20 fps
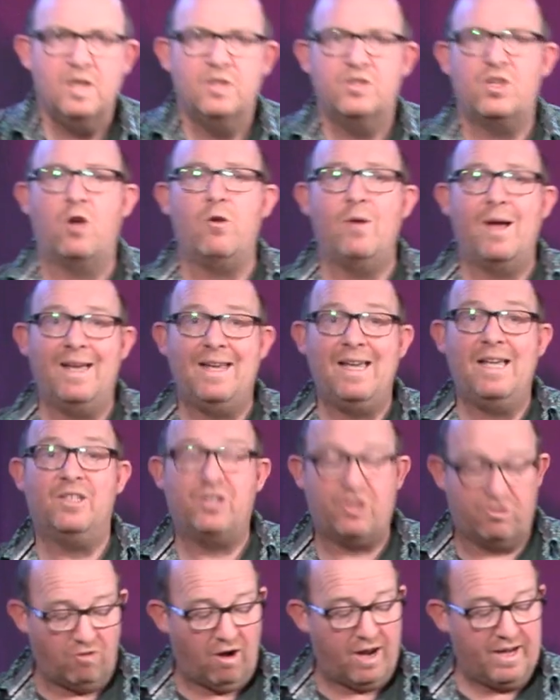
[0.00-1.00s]
So it's
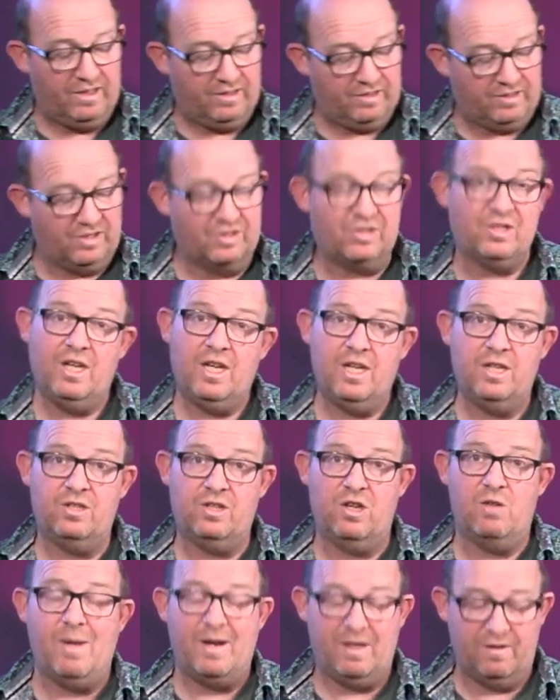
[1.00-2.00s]
great to see
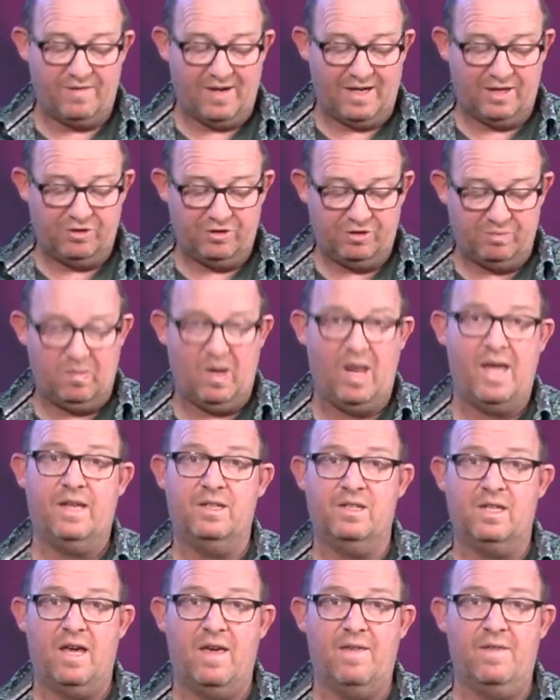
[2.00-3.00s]
two manufacturers playing
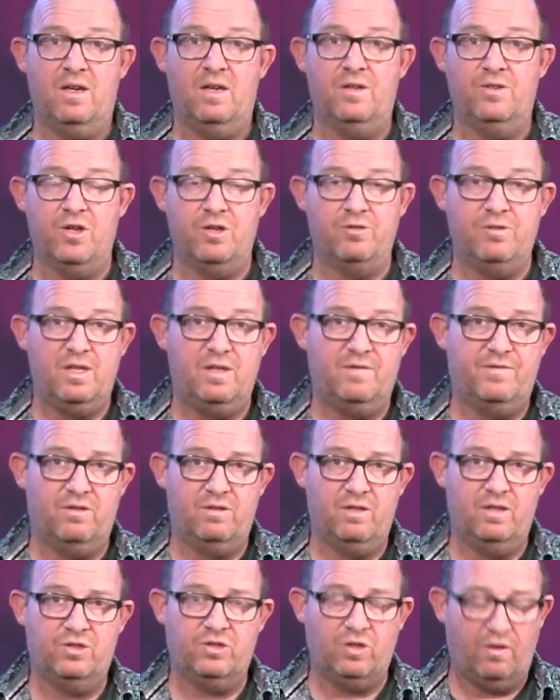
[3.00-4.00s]
together, no need
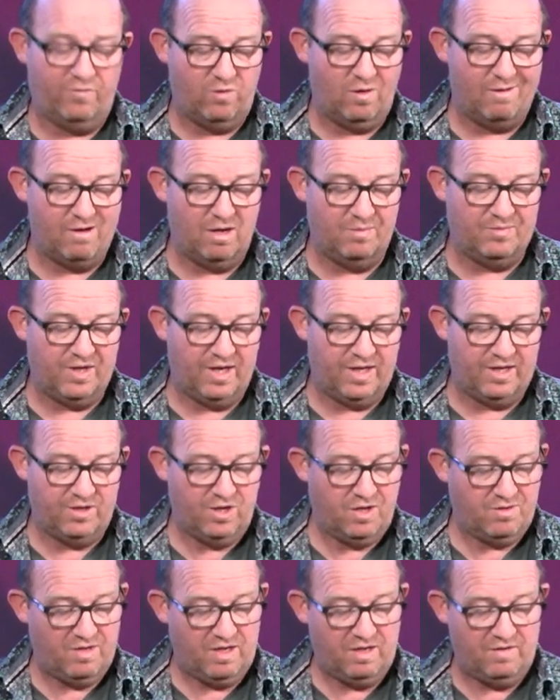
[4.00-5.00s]
for a software update,
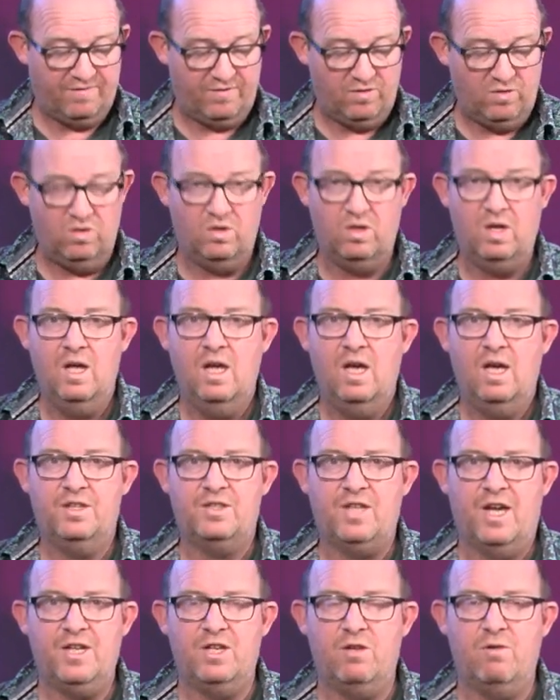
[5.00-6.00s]
no need for
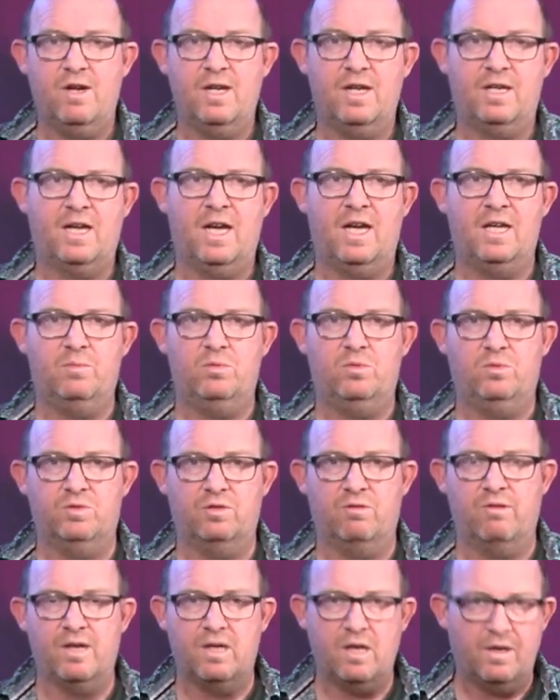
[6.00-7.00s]
attenuator cables
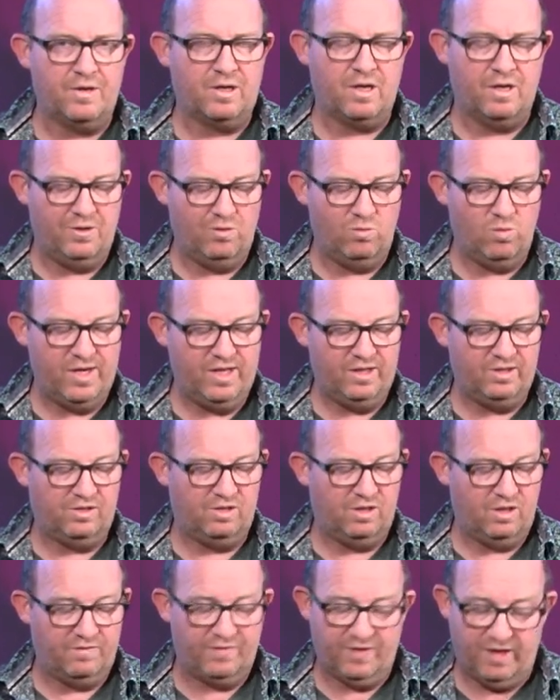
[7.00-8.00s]
or any other kind of weird
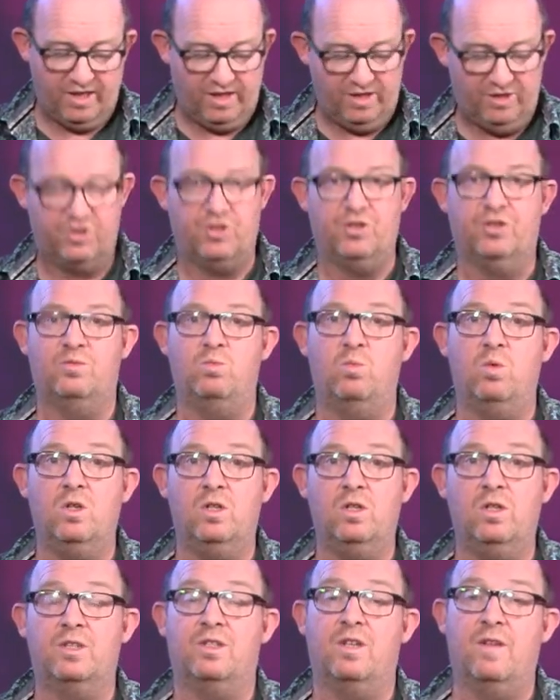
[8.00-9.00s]
stuff, it just
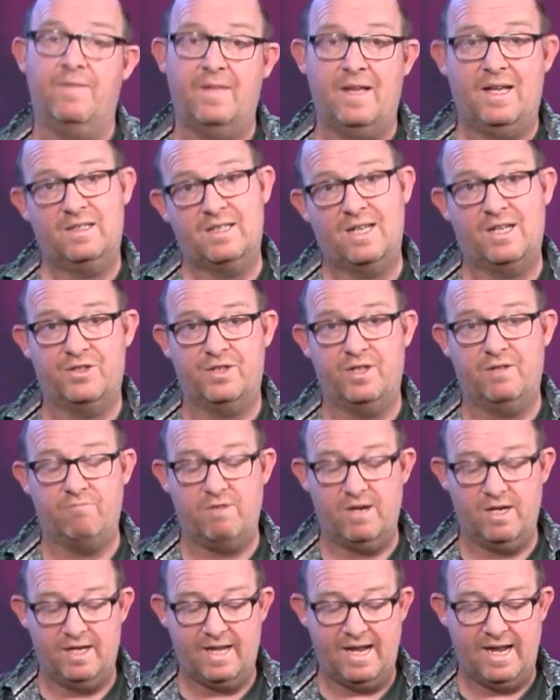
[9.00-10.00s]
works and that's actually
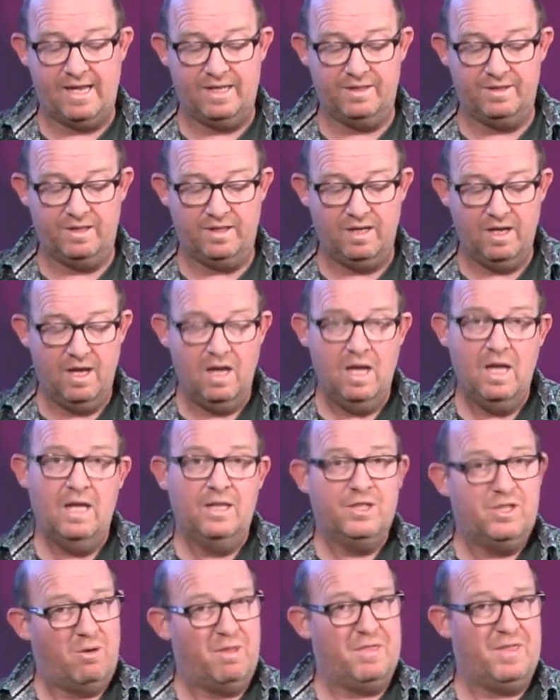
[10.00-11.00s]
really handy.
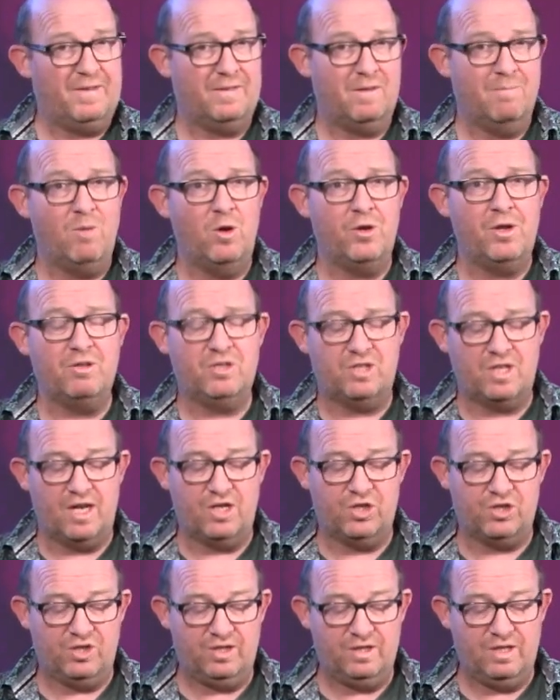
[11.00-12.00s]
So I think the
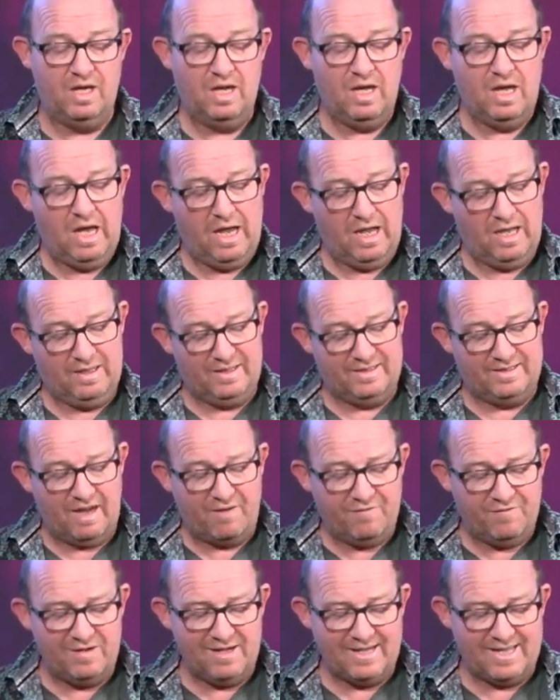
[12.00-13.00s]
monostation uh,
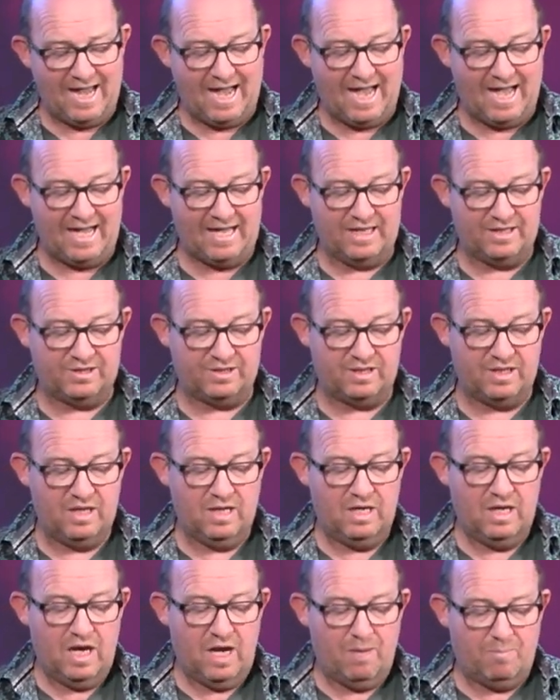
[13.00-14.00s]
definitely has
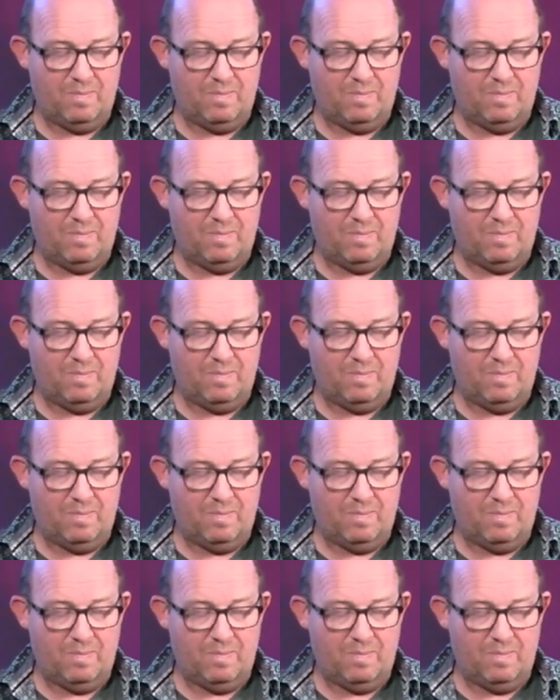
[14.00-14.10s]
a